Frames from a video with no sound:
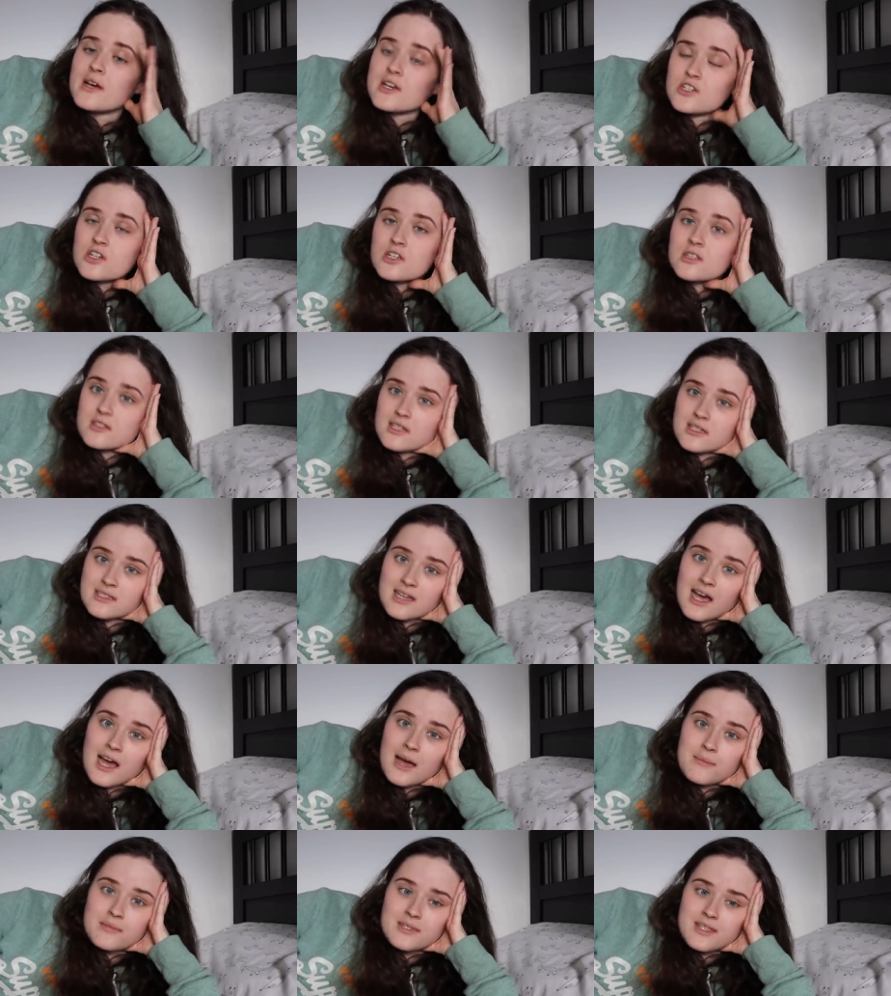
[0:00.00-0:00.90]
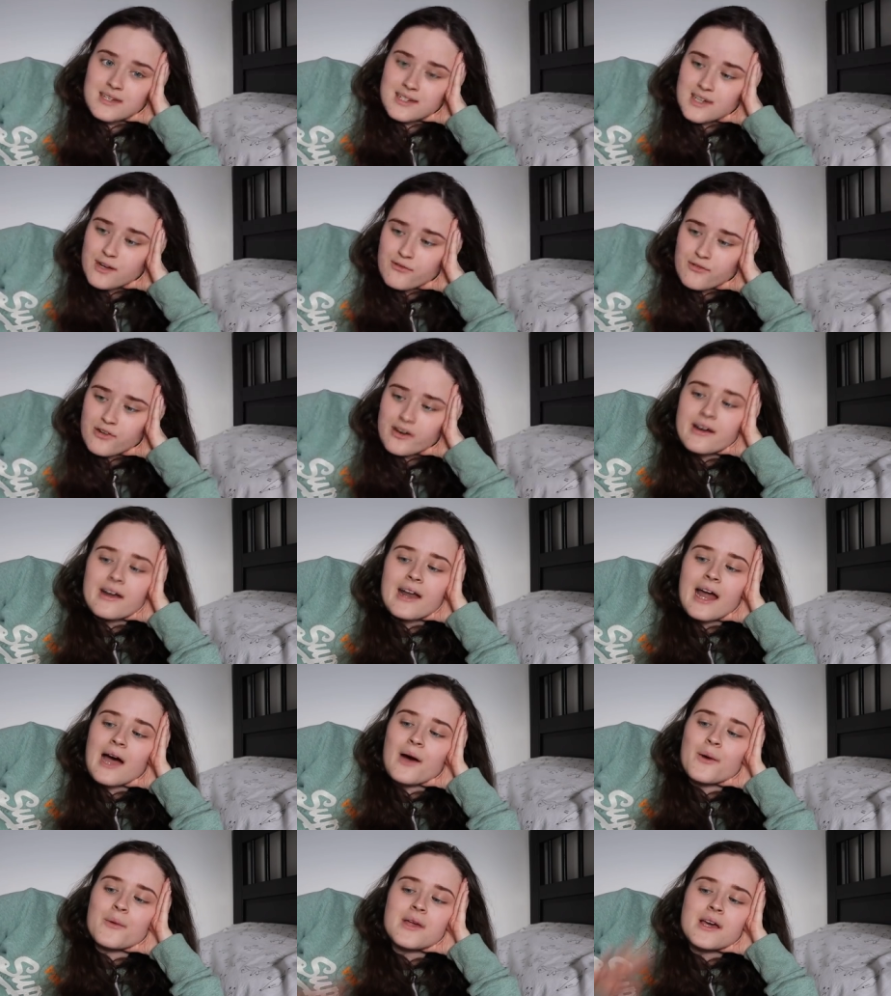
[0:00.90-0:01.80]
It's just that times are different
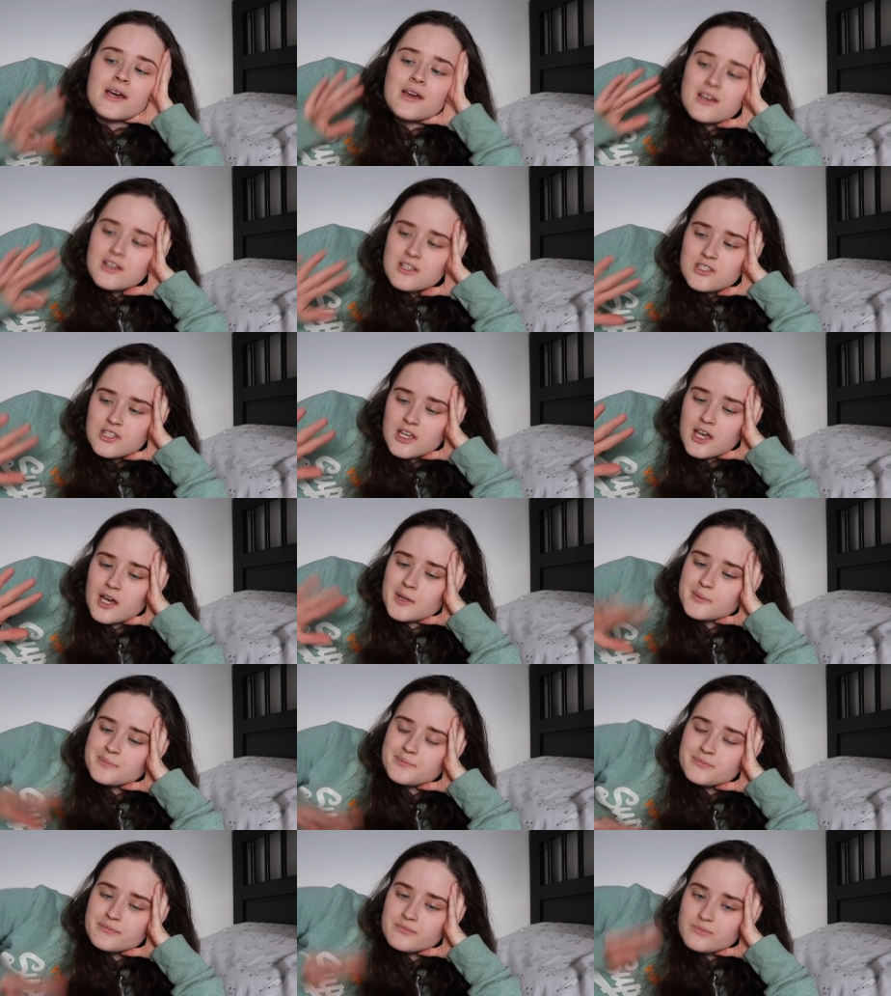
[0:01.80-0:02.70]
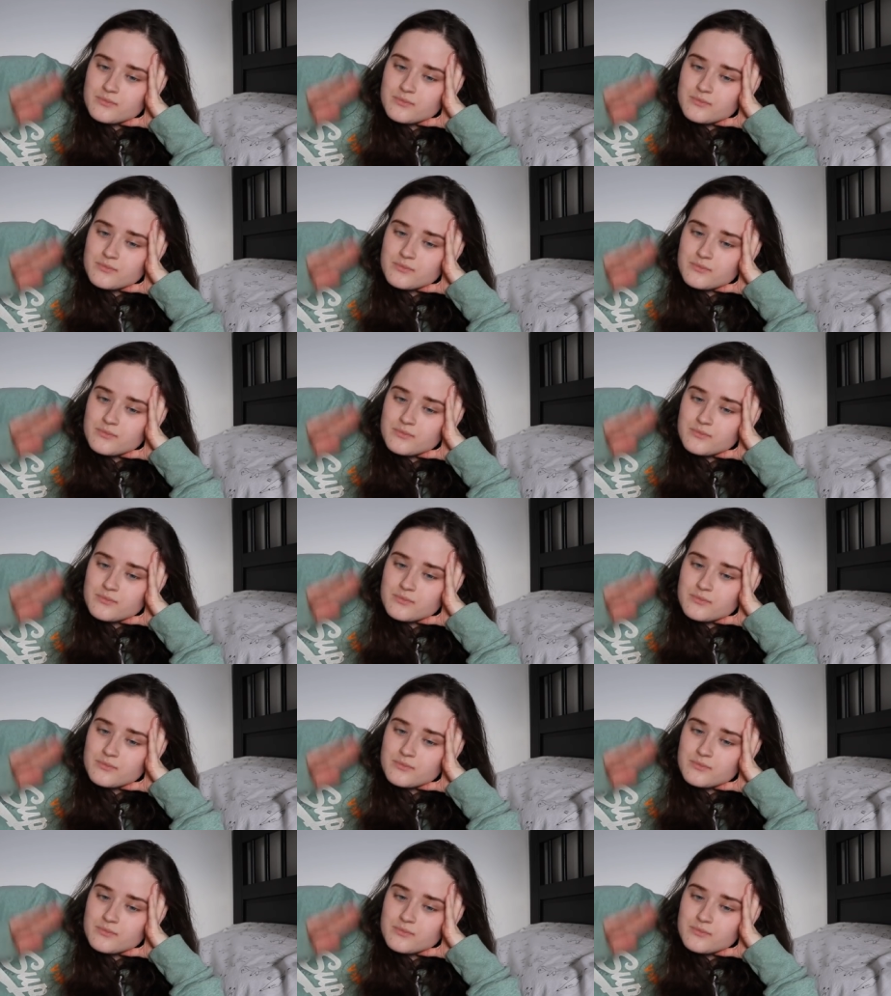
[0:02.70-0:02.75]
now. So